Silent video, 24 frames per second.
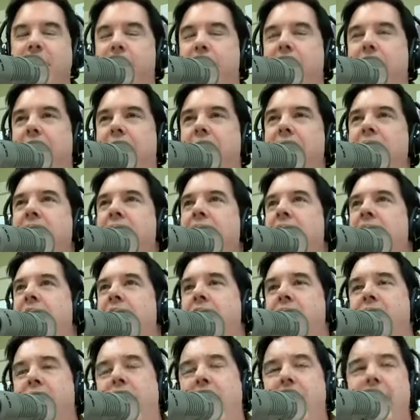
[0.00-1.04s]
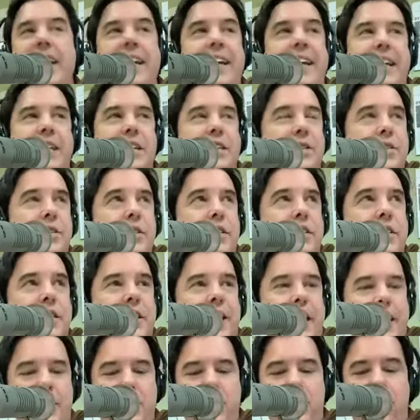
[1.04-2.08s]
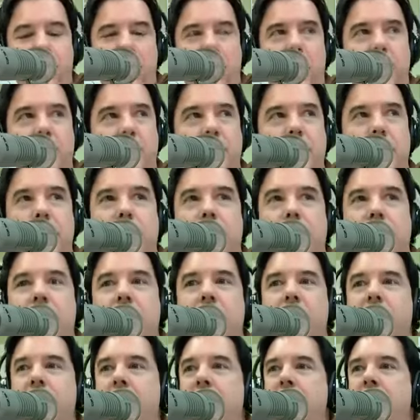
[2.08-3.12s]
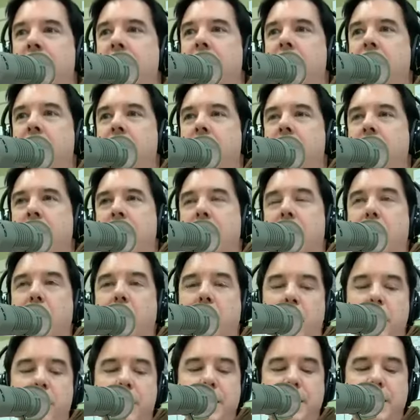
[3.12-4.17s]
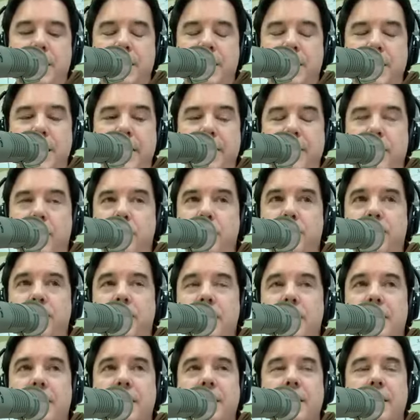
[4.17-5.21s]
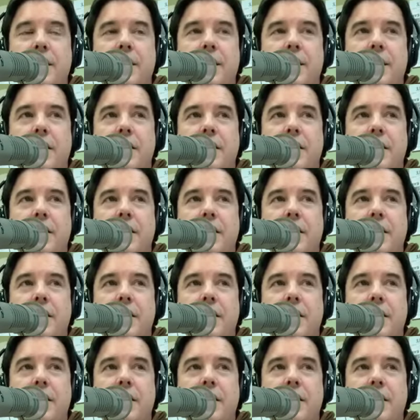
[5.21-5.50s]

Okay. All right. I got to get to the next caller. So, hello, this is Steven. Who's this?